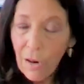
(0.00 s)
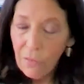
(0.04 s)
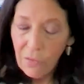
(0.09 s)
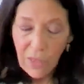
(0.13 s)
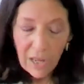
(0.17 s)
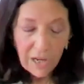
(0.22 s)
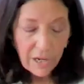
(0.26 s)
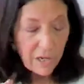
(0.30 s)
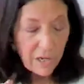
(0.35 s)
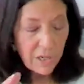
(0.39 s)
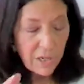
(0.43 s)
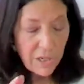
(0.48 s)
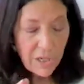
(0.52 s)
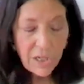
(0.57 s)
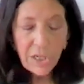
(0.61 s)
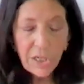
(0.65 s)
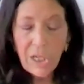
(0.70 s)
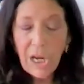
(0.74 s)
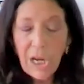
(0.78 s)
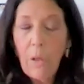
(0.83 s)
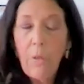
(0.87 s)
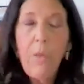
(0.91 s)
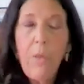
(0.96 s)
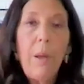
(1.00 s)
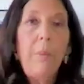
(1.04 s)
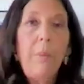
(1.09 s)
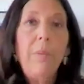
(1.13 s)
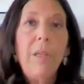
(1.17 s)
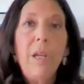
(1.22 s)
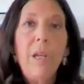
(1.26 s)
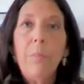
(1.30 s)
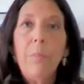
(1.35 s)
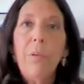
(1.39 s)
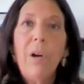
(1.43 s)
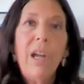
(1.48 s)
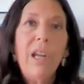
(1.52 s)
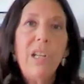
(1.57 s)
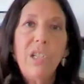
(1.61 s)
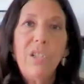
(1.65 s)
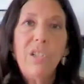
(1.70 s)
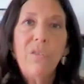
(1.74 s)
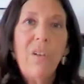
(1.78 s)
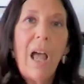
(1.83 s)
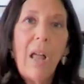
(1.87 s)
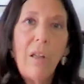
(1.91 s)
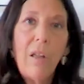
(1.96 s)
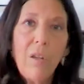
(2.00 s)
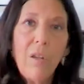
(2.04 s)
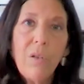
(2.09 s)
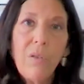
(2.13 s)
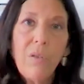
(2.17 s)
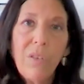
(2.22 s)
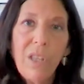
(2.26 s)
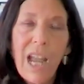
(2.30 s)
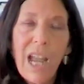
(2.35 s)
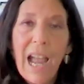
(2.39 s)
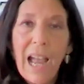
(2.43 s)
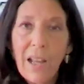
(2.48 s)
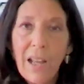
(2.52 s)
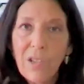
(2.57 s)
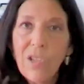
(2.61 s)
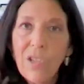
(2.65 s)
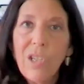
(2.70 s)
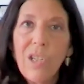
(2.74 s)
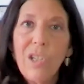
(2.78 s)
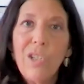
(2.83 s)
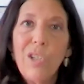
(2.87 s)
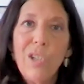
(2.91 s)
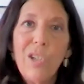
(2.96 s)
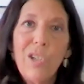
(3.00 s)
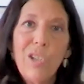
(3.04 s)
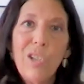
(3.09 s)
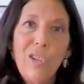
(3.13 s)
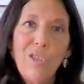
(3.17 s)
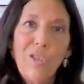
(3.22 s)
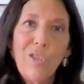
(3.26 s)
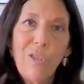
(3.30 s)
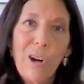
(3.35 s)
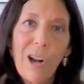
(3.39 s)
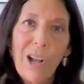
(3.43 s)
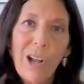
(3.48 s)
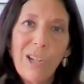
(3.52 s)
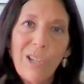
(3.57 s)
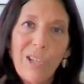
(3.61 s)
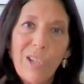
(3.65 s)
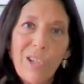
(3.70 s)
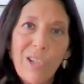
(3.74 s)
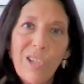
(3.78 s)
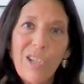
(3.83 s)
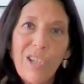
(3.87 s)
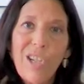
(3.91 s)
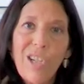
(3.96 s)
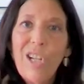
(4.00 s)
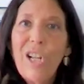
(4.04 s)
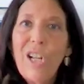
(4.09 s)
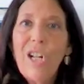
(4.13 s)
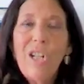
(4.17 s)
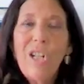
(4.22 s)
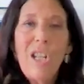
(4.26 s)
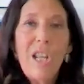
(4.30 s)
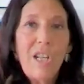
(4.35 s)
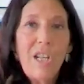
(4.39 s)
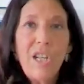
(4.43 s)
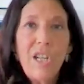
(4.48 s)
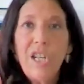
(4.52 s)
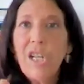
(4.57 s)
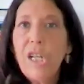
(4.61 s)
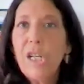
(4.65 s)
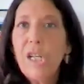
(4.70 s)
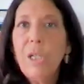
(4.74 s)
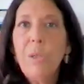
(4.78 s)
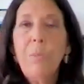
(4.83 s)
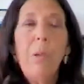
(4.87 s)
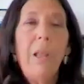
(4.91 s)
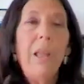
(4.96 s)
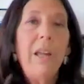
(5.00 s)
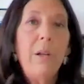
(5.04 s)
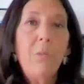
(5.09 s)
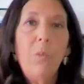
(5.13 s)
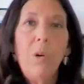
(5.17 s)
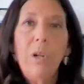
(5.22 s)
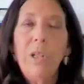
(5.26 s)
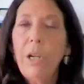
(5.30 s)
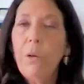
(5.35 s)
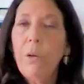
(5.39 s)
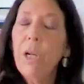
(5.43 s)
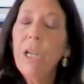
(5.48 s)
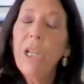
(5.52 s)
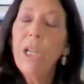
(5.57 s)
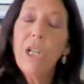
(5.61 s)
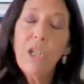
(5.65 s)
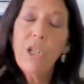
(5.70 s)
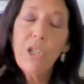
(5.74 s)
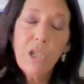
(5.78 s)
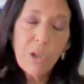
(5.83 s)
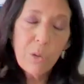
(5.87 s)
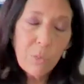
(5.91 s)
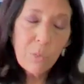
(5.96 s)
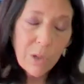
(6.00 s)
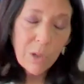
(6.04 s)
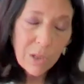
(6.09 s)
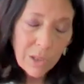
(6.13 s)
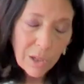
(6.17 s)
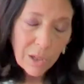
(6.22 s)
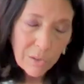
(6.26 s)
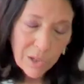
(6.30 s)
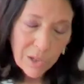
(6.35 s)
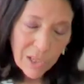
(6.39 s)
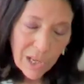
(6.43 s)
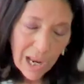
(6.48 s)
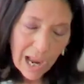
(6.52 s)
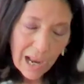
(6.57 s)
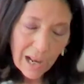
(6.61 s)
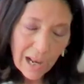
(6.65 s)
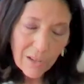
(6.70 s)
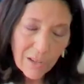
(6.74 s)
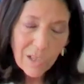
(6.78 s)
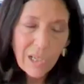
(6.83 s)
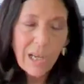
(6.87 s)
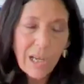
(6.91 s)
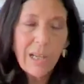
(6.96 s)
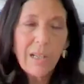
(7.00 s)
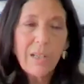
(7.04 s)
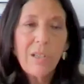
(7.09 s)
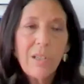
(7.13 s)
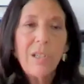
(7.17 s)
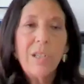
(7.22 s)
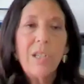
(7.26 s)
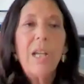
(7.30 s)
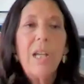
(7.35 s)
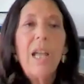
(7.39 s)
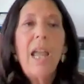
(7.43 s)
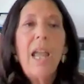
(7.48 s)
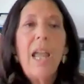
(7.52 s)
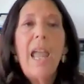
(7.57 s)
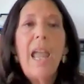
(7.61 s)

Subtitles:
They didn't tell them the appraised value of the assets in the trust. They didn't explain what they were going to do with those assets.